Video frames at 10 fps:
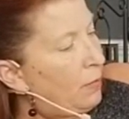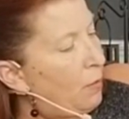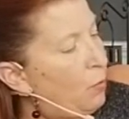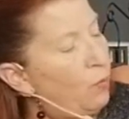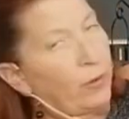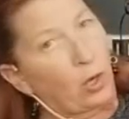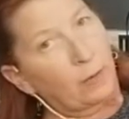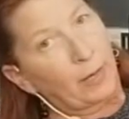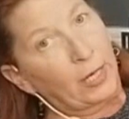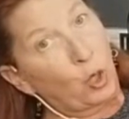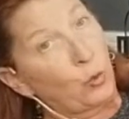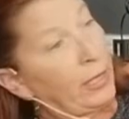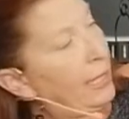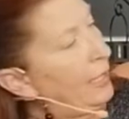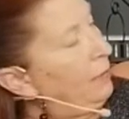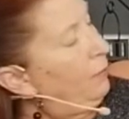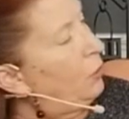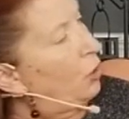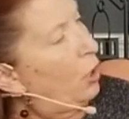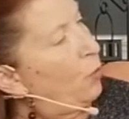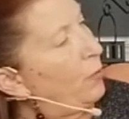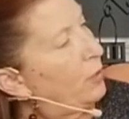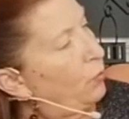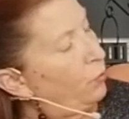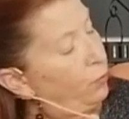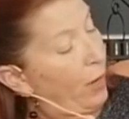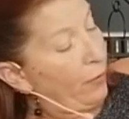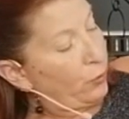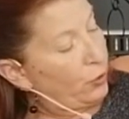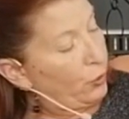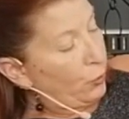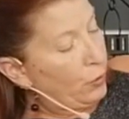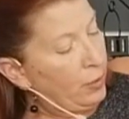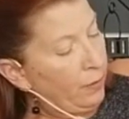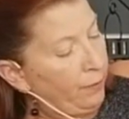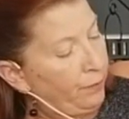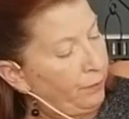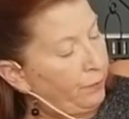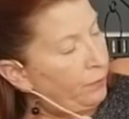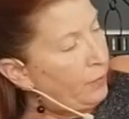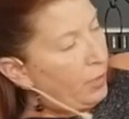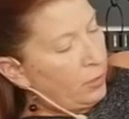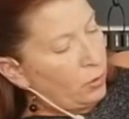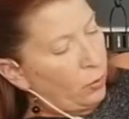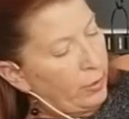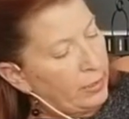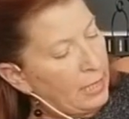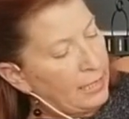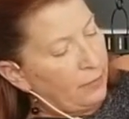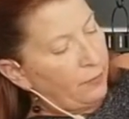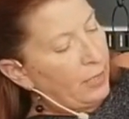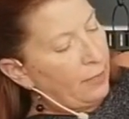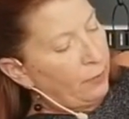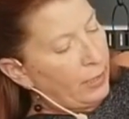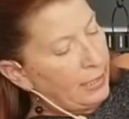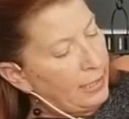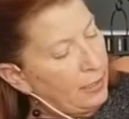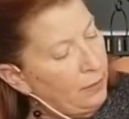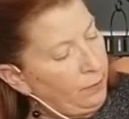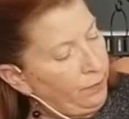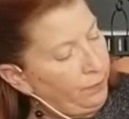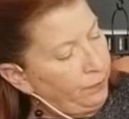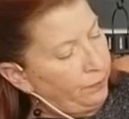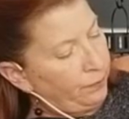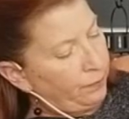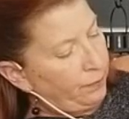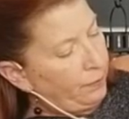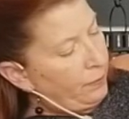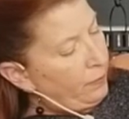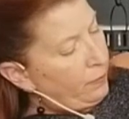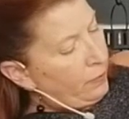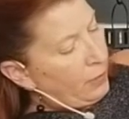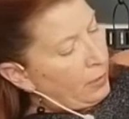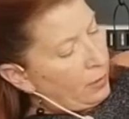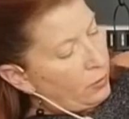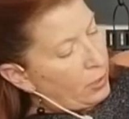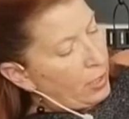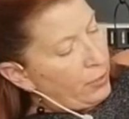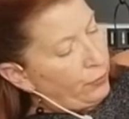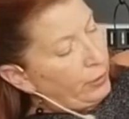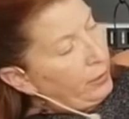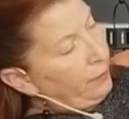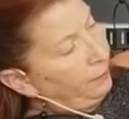moving on my own again, which I hope is rather soon. So we're at 95 right now. There's 100.